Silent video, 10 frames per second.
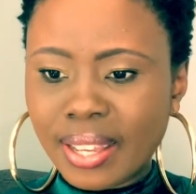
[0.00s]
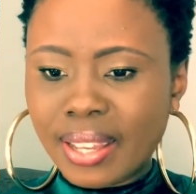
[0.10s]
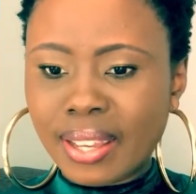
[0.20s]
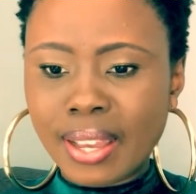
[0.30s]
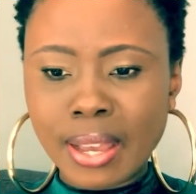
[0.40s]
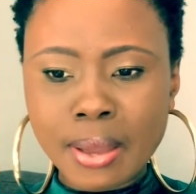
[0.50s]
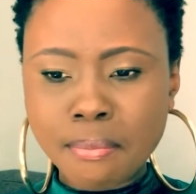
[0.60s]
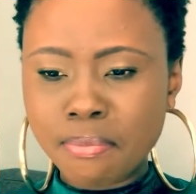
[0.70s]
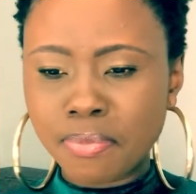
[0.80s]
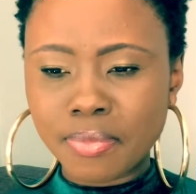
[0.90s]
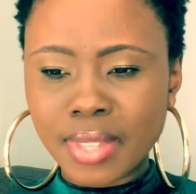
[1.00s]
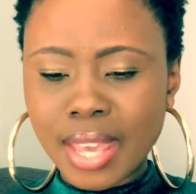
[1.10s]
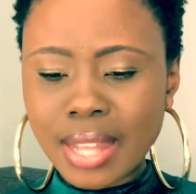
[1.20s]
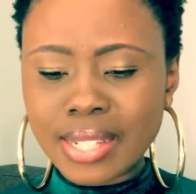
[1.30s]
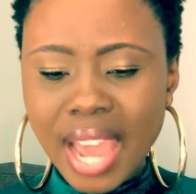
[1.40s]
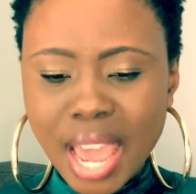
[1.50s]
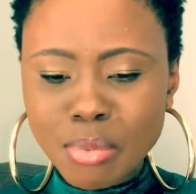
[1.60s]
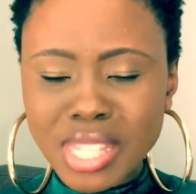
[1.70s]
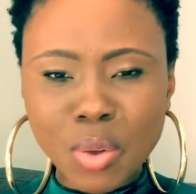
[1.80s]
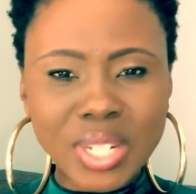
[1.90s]
At times
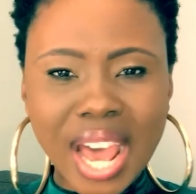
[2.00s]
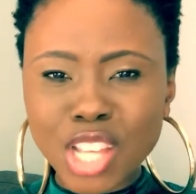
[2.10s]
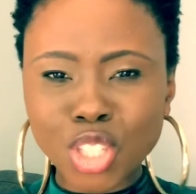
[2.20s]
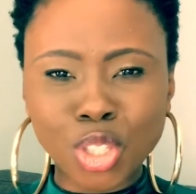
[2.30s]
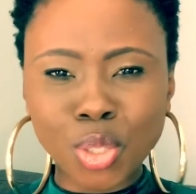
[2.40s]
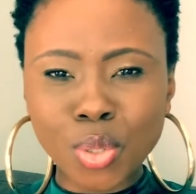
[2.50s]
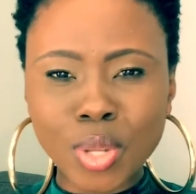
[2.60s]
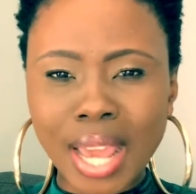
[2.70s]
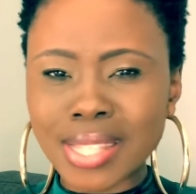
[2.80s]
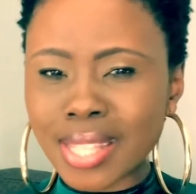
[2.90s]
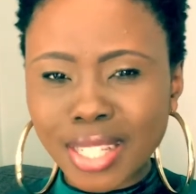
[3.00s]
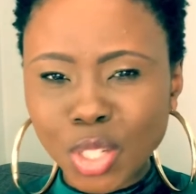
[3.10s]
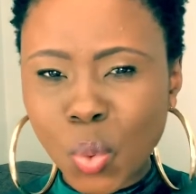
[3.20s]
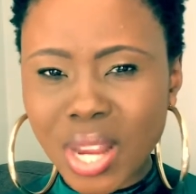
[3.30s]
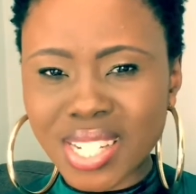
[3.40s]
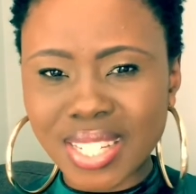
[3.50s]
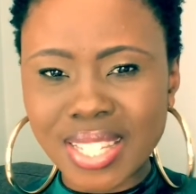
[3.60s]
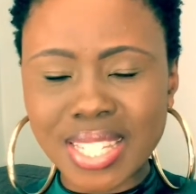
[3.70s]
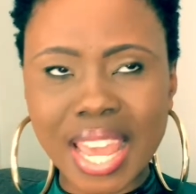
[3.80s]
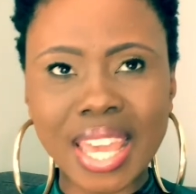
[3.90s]
they will ask you like subtle questions
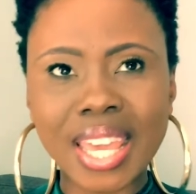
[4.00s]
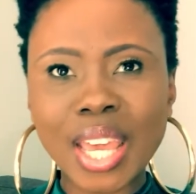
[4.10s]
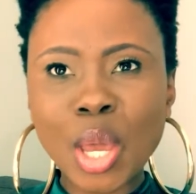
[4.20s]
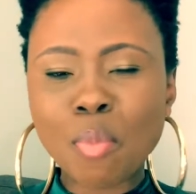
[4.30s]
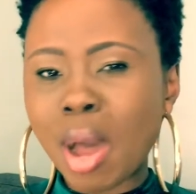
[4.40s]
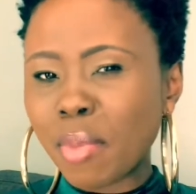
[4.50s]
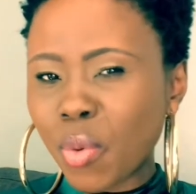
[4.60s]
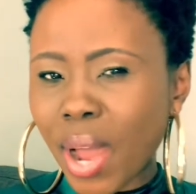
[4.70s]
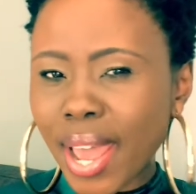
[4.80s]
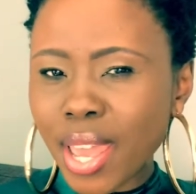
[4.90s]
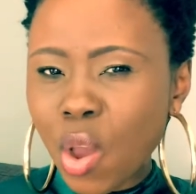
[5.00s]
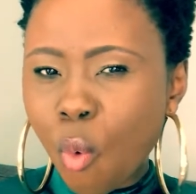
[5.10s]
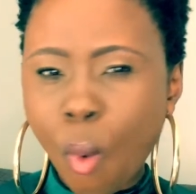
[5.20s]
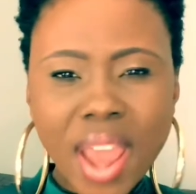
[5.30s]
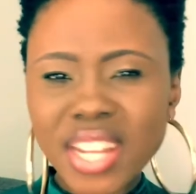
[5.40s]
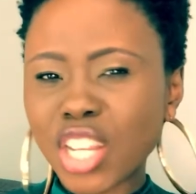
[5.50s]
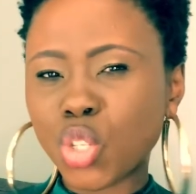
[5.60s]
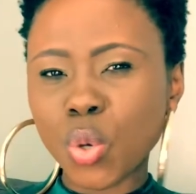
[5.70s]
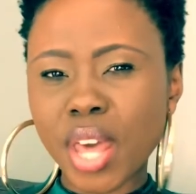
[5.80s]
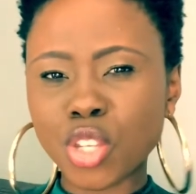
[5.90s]
like, Mommy, why did he do
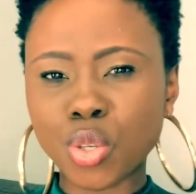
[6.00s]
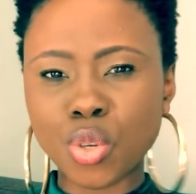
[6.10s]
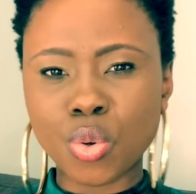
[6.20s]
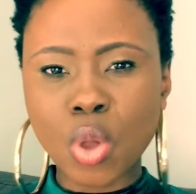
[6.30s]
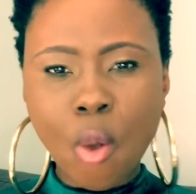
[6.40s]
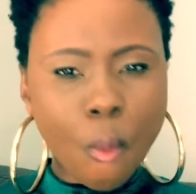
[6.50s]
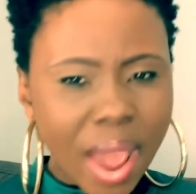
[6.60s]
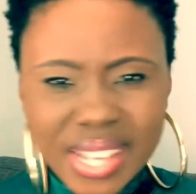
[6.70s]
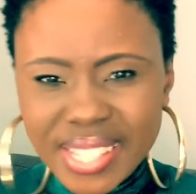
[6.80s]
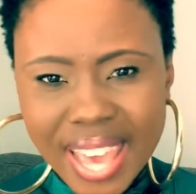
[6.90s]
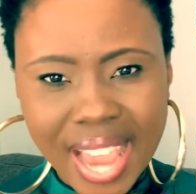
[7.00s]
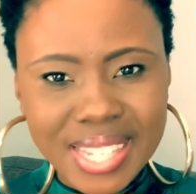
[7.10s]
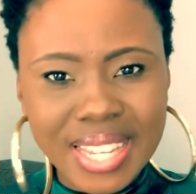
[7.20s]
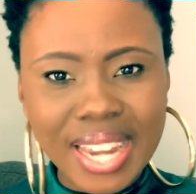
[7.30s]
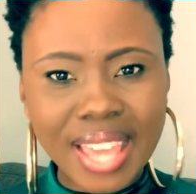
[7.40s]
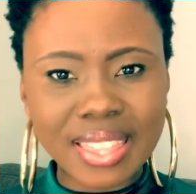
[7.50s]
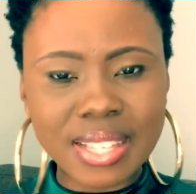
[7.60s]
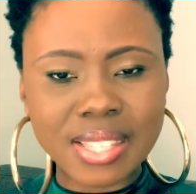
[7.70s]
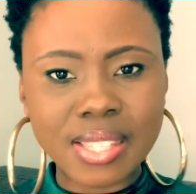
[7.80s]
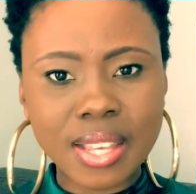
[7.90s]
that to you? Why is he acting like
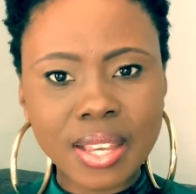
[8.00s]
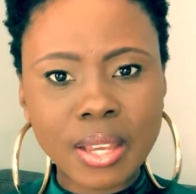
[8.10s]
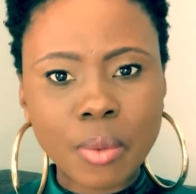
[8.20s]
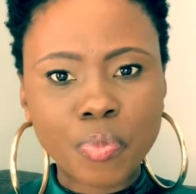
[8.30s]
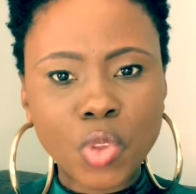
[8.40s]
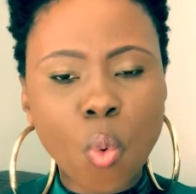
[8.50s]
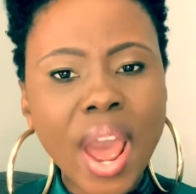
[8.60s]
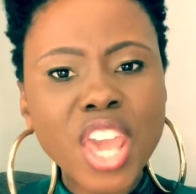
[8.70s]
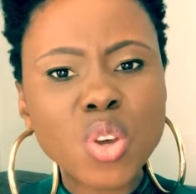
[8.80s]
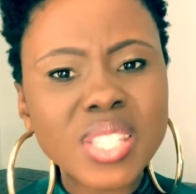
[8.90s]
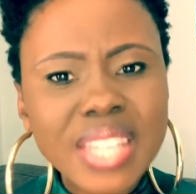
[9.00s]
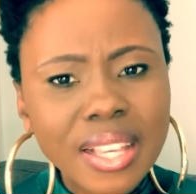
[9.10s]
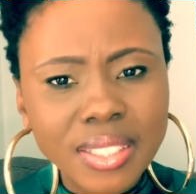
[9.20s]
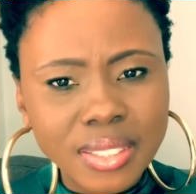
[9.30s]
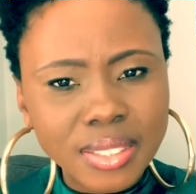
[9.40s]
this? Why are you single?